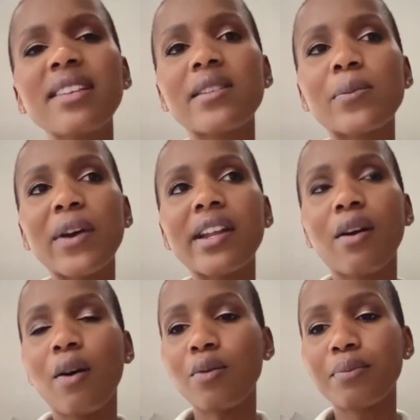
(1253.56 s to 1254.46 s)

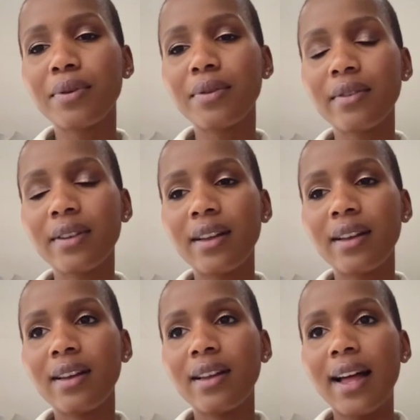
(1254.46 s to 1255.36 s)
spreading hope.
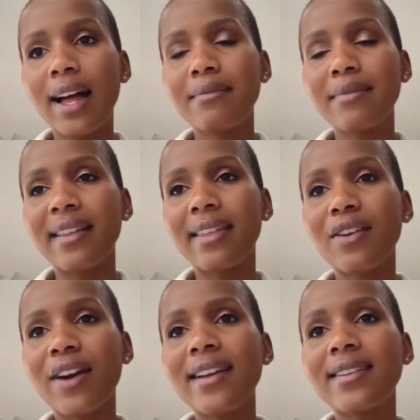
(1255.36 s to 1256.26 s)
I
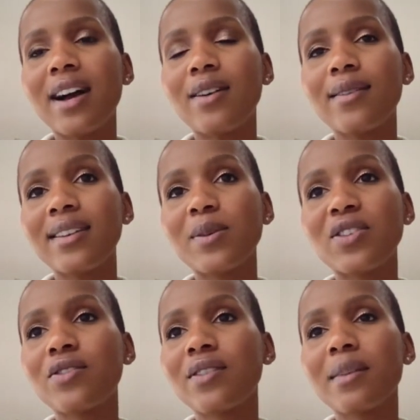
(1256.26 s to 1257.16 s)
think right now,
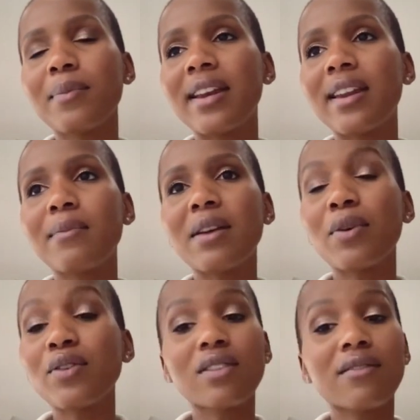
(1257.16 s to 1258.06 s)
especially during the pandemic,
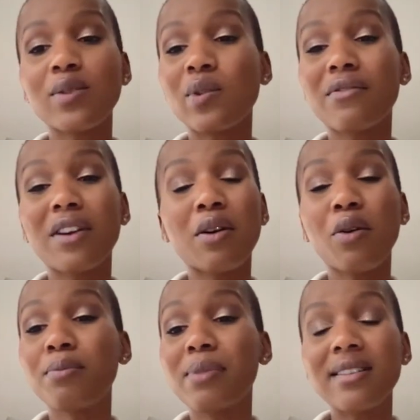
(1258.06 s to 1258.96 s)
most of us were very
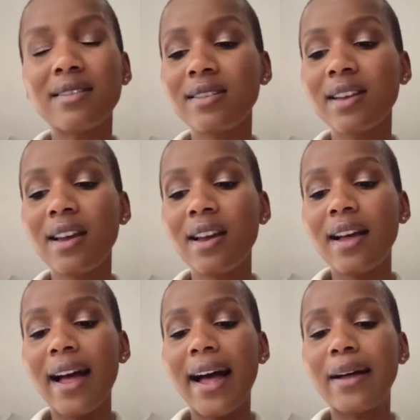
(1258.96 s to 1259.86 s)
hopeless.
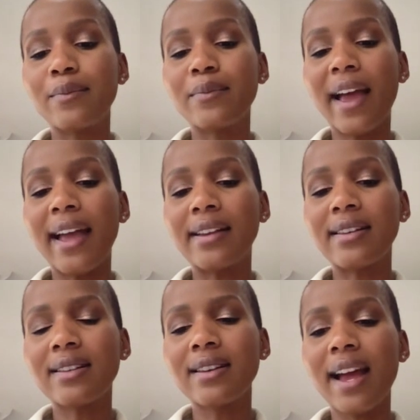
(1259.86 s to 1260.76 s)
Having
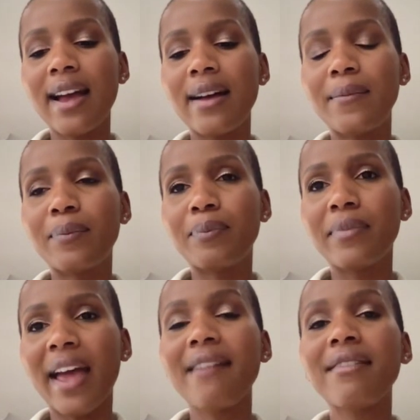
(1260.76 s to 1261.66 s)

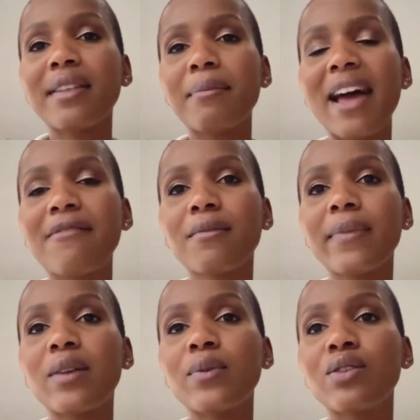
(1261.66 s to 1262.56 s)
the platform
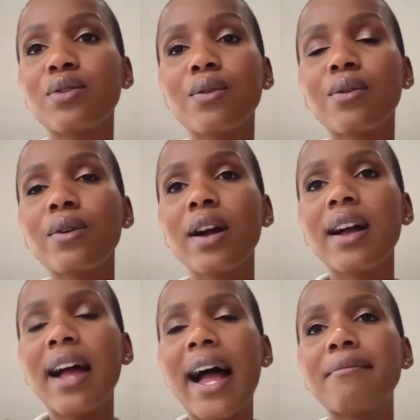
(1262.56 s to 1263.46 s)
that we do,
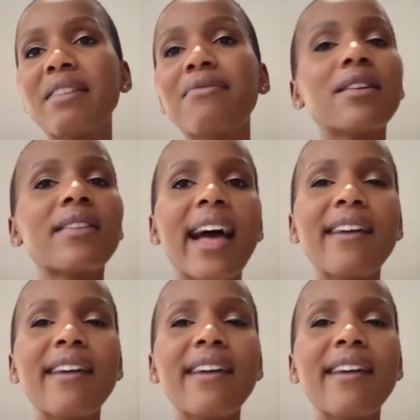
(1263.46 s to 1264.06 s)
even in the